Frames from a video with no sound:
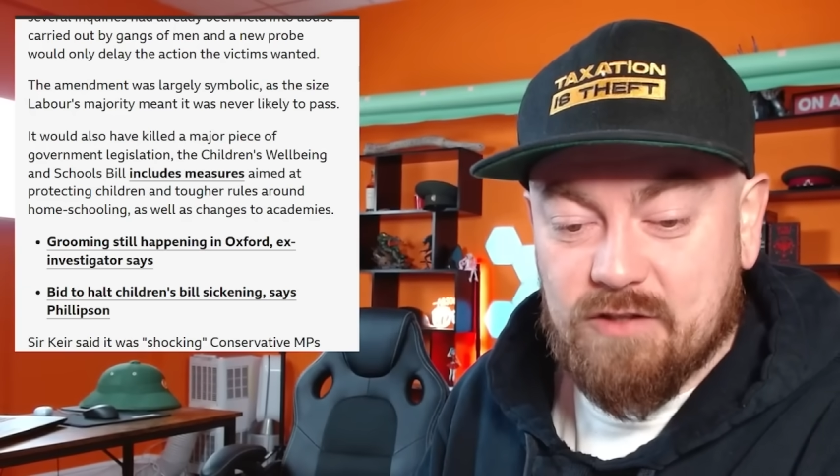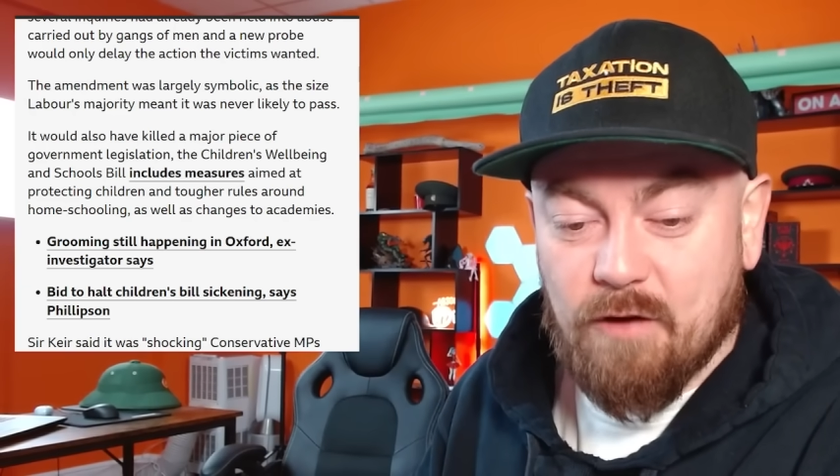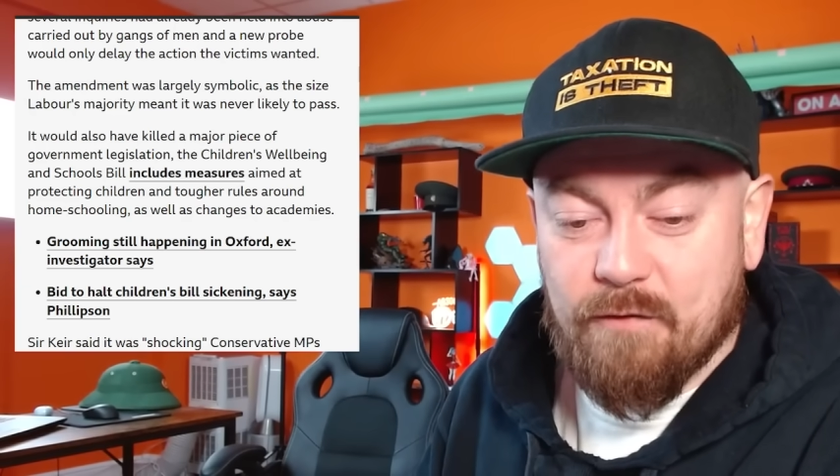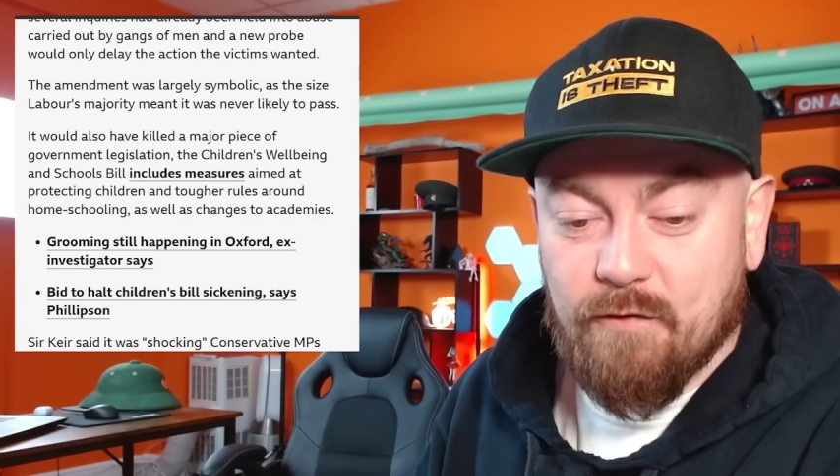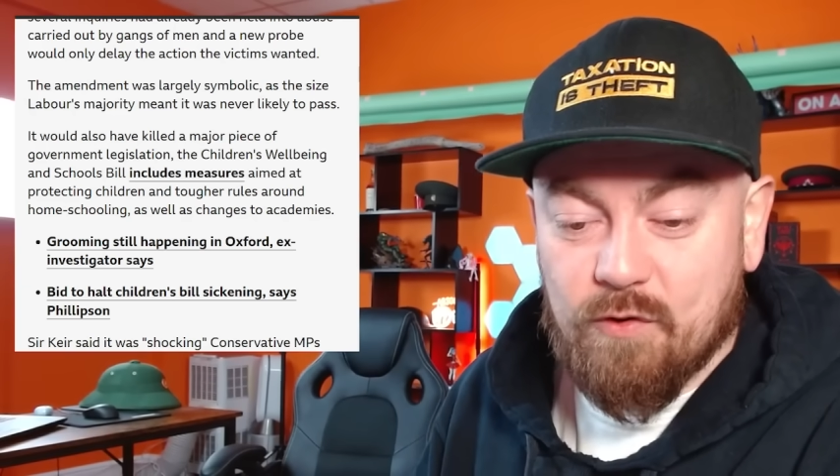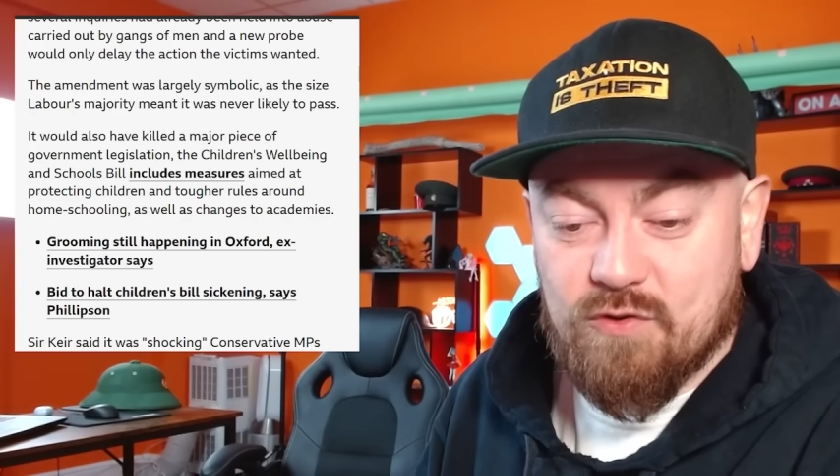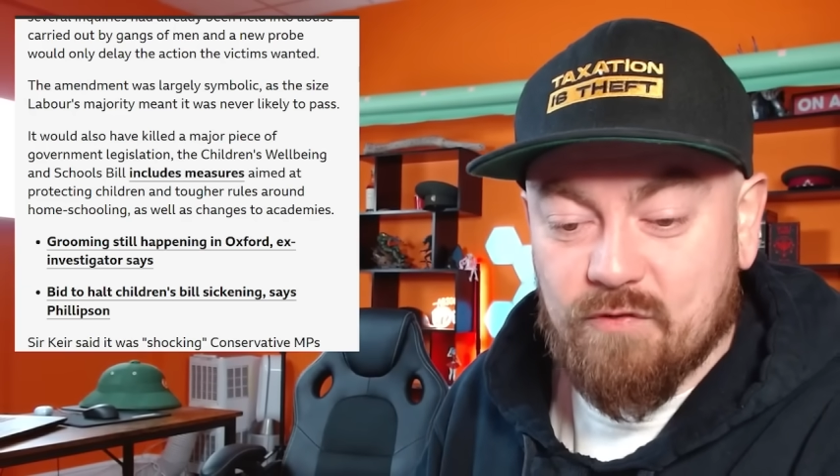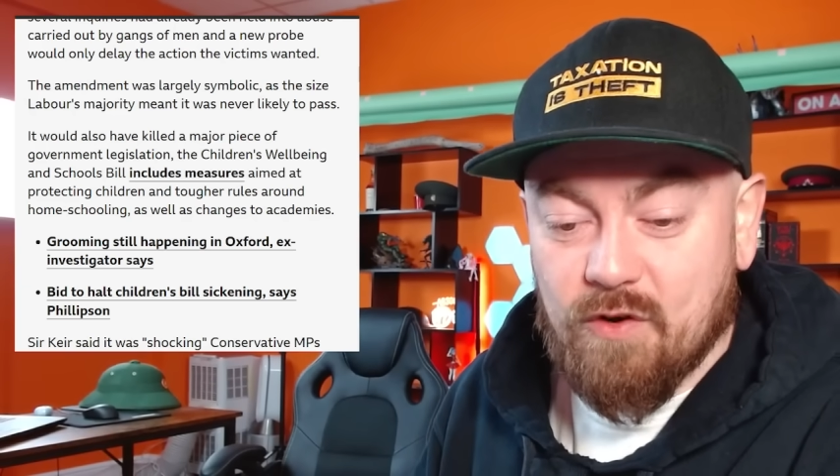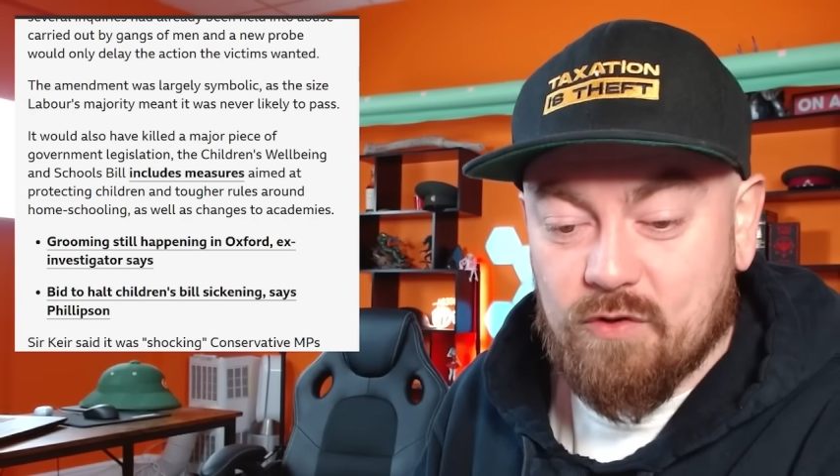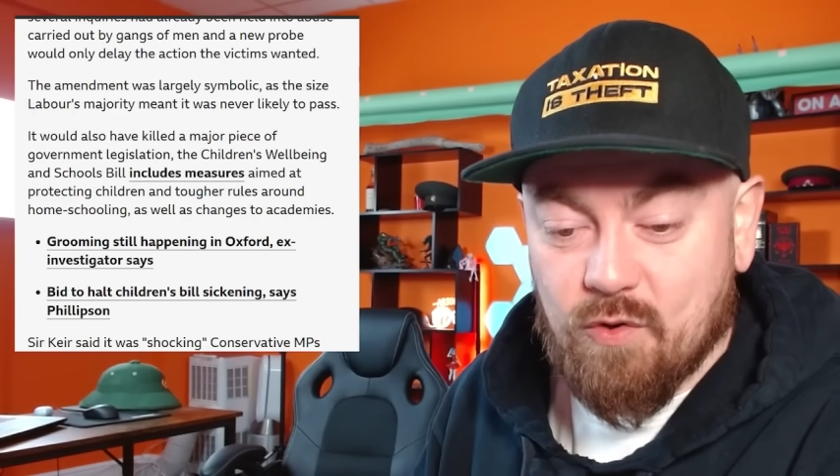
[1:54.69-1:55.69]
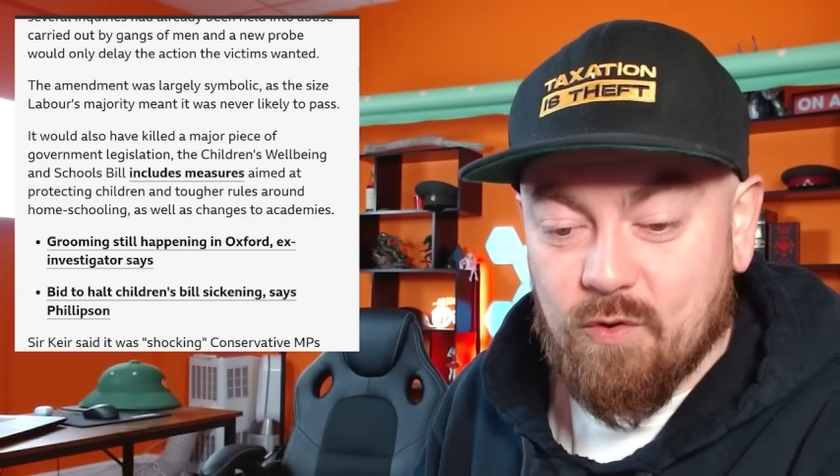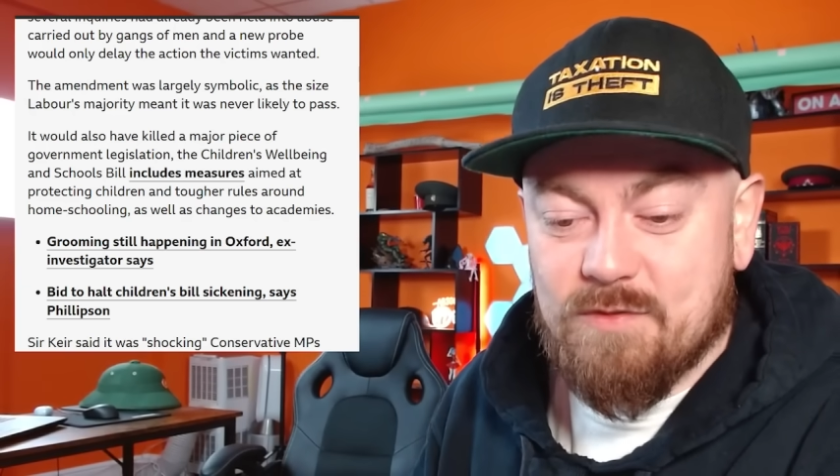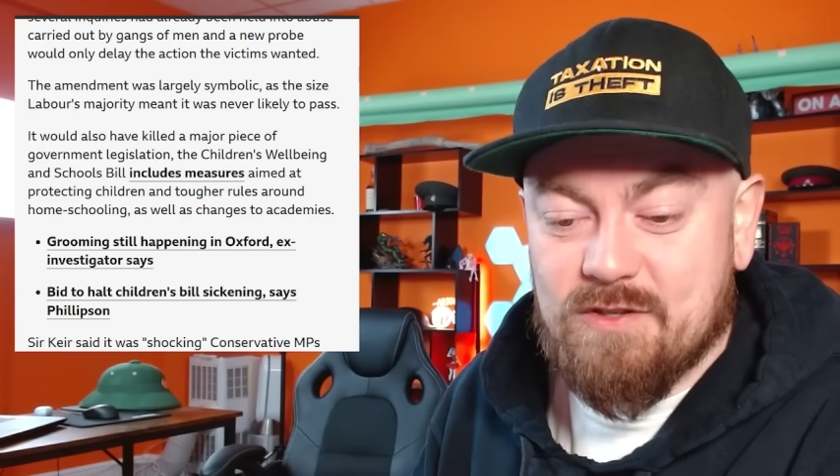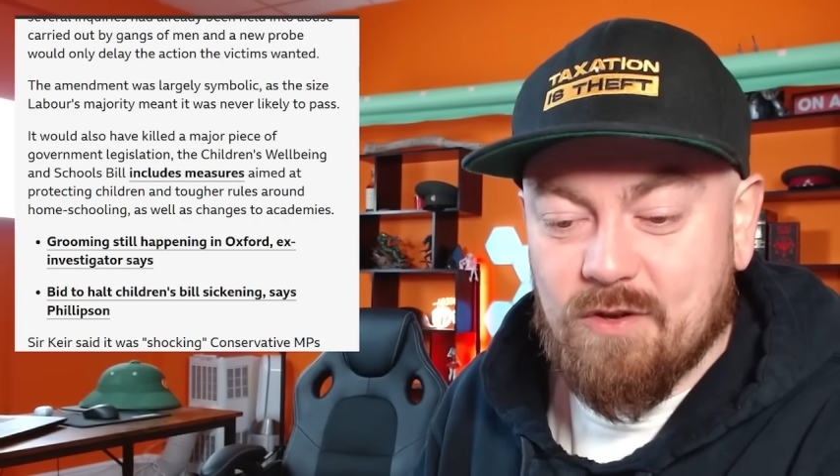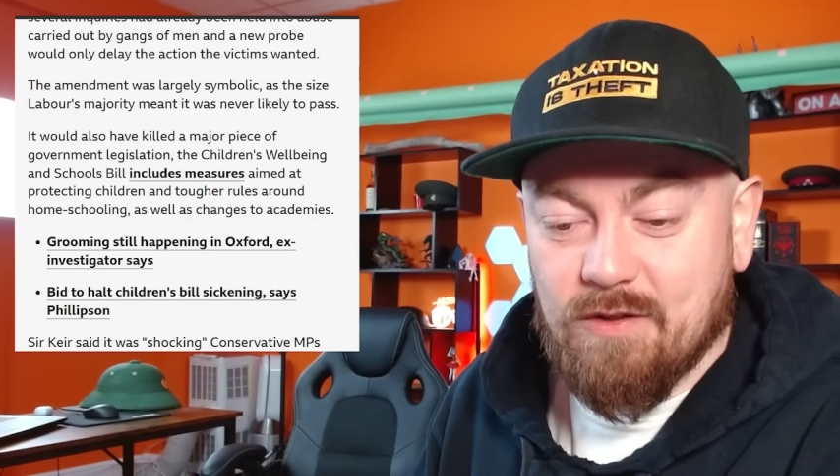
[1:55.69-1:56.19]
tougher rules around
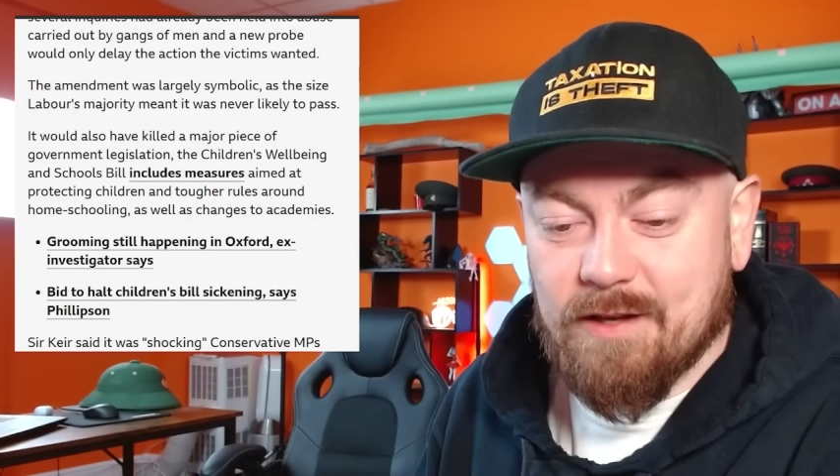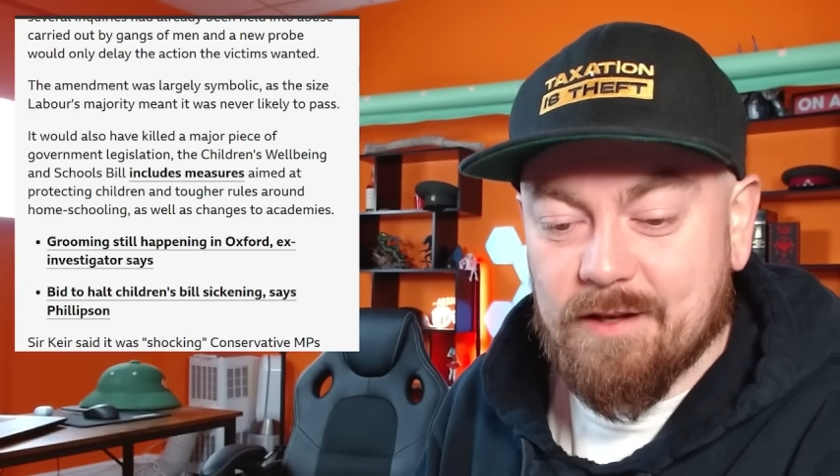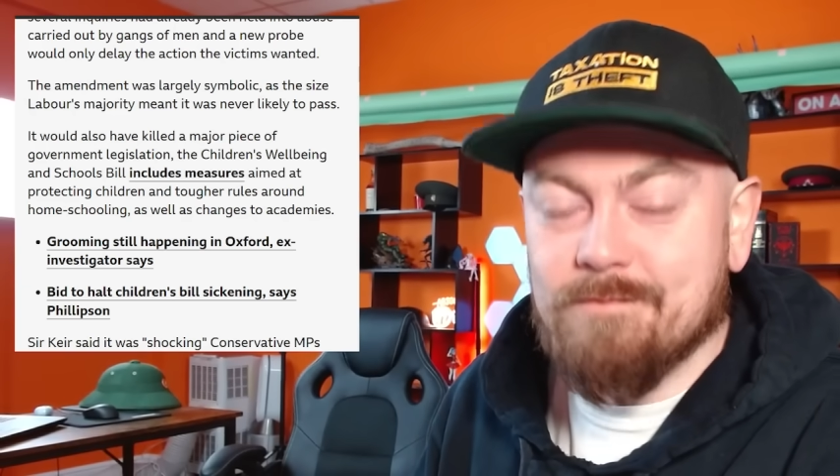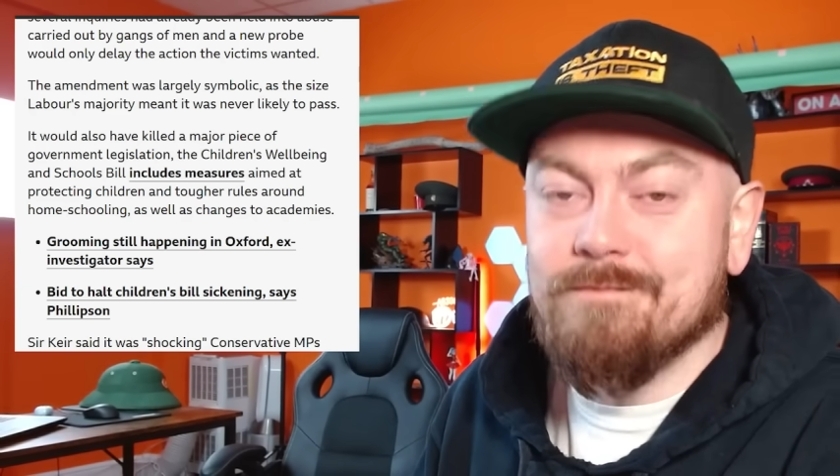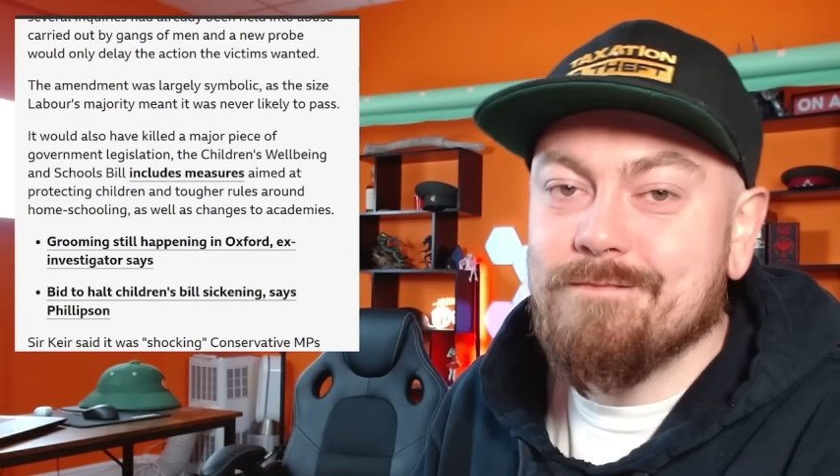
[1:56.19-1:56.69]
homeschooling,